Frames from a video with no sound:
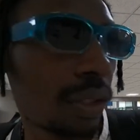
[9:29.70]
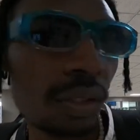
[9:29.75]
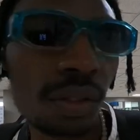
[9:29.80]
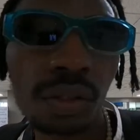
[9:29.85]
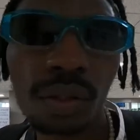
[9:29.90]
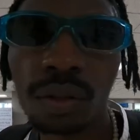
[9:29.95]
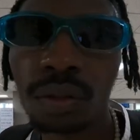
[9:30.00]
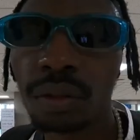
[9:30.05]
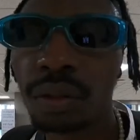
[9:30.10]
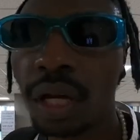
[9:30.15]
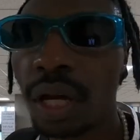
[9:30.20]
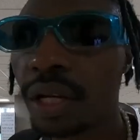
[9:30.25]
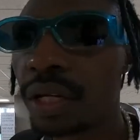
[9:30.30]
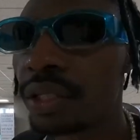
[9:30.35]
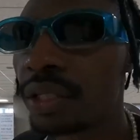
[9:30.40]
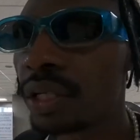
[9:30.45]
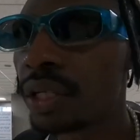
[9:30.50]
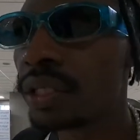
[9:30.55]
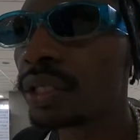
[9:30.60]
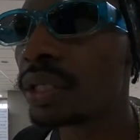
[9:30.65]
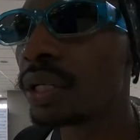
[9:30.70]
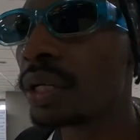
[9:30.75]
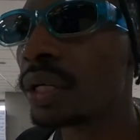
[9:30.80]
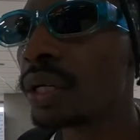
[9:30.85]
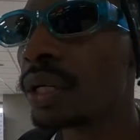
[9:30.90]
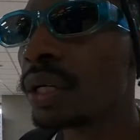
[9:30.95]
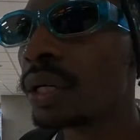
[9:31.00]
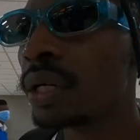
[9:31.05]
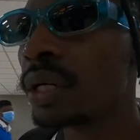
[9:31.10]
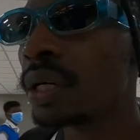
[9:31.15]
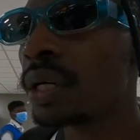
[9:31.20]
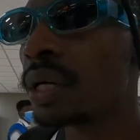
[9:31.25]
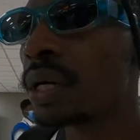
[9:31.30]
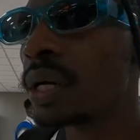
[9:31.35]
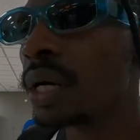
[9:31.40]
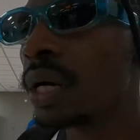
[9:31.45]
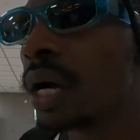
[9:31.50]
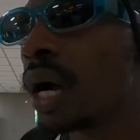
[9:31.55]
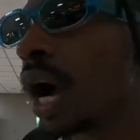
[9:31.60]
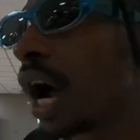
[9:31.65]
so that is it
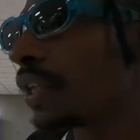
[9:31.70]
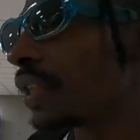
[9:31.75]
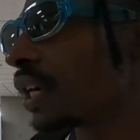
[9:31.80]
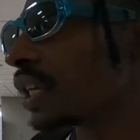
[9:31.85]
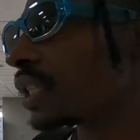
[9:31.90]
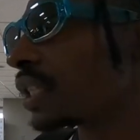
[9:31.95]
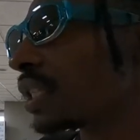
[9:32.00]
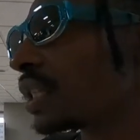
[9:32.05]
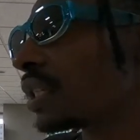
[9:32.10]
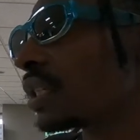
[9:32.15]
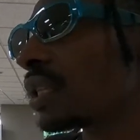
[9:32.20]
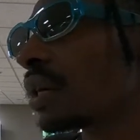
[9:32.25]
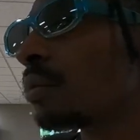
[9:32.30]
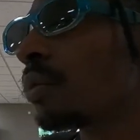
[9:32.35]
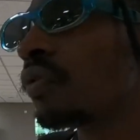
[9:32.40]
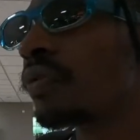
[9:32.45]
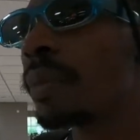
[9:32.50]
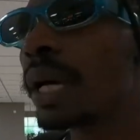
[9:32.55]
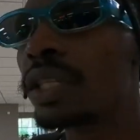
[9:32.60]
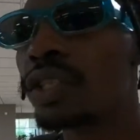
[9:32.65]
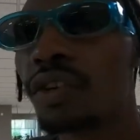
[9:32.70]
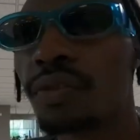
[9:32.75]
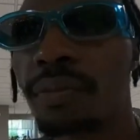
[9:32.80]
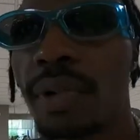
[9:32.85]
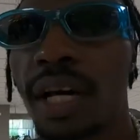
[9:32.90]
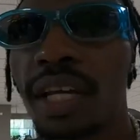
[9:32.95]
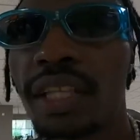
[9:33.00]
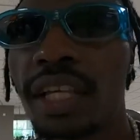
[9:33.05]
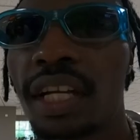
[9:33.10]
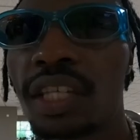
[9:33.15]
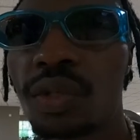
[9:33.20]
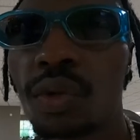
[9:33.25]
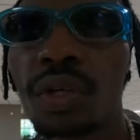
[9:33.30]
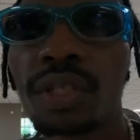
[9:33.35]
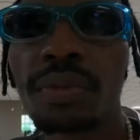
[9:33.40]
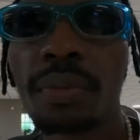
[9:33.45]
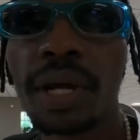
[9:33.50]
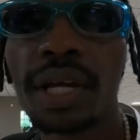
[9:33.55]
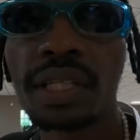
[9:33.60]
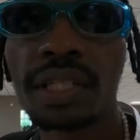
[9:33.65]
i think the movement of money that's
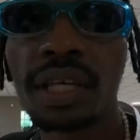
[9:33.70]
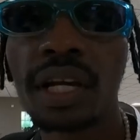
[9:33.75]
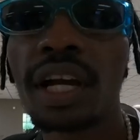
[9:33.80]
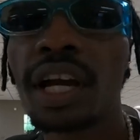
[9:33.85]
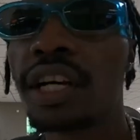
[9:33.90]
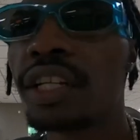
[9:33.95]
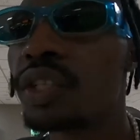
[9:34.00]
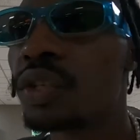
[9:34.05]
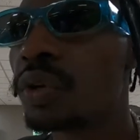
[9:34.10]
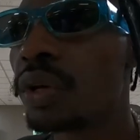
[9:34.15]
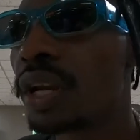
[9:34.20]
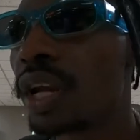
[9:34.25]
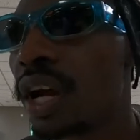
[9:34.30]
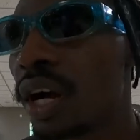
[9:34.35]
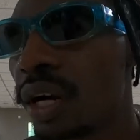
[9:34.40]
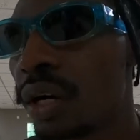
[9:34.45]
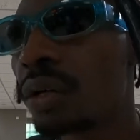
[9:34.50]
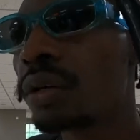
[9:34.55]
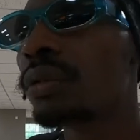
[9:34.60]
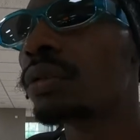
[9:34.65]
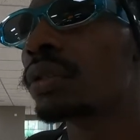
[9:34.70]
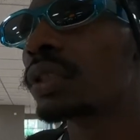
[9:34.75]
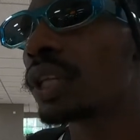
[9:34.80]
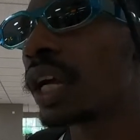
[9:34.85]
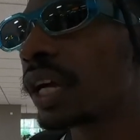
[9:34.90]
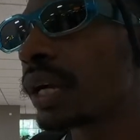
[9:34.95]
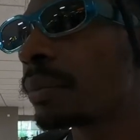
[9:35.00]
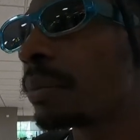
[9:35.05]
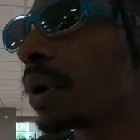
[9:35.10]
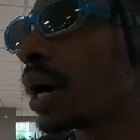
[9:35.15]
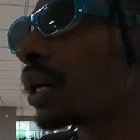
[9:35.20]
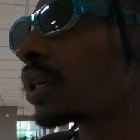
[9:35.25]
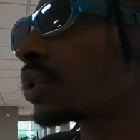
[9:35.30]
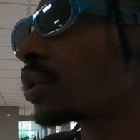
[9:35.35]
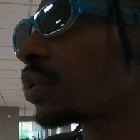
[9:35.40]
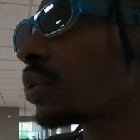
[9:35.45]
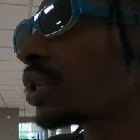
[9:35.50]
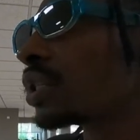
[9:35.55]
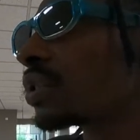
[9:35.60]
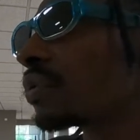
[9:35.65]
what makes the country now like
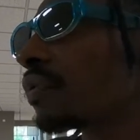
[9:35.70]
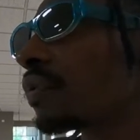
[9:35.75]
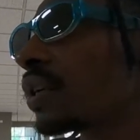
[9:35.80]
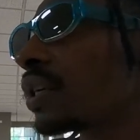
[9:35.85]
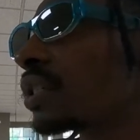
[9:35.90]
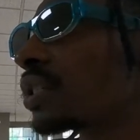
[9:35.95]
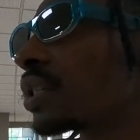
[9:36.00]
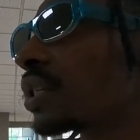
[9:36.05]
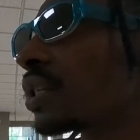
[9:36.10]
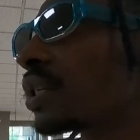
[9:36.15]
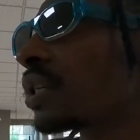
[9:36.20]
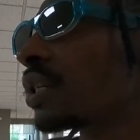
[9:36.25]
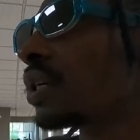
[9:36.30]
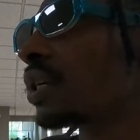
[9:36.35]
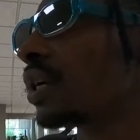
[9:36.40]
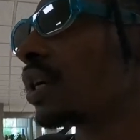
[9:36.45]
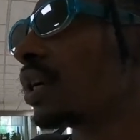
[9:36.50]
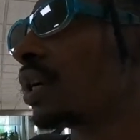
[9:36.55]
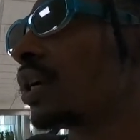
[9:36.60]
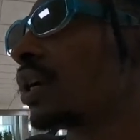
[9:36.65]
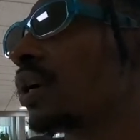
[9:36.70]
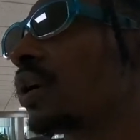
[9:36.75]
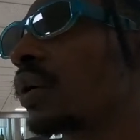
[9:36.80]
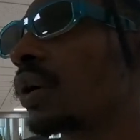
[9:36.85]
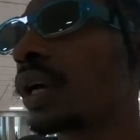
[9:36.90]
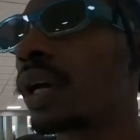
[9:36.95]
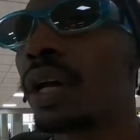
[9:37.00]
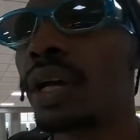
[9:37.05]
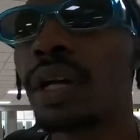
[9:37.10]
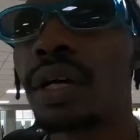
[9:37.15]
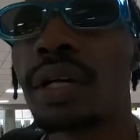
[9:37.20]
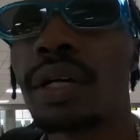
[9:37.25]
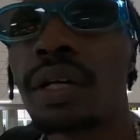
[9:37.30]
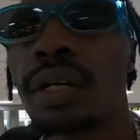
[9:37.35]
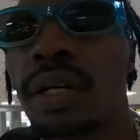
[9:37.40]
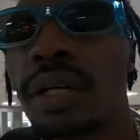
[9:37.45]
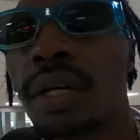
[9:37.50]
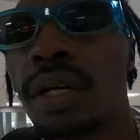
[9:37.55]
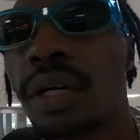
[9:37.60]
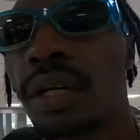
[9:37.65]
back to its feet okay
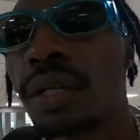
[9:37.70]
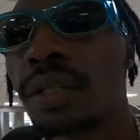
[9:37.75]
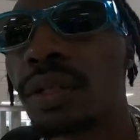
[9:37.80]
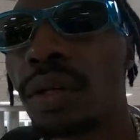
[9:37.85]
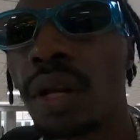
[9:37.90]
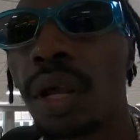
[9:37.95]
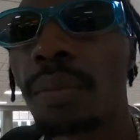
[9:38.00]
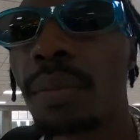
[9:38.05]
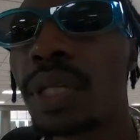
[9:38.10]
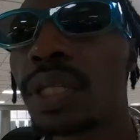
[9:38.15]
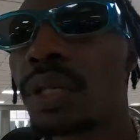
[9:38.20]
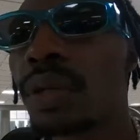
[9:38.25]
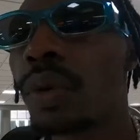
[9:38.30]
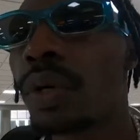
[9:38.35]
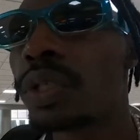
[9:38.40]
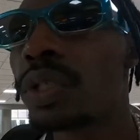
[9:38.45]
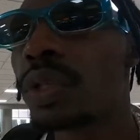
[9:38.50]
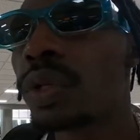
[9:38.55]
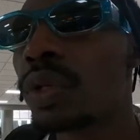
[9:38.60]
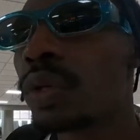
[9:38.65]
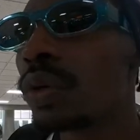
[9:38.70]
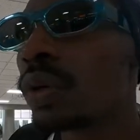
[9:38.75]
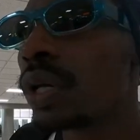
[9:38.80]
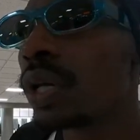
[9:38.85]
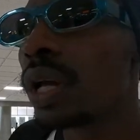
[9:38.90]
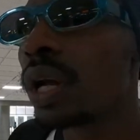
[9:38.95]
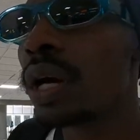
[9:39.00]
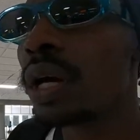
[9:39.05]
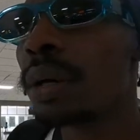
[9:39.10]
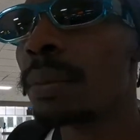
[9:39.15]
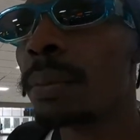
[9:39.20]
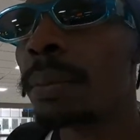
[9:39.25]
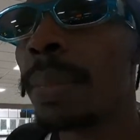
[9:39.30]
so let me see what to do here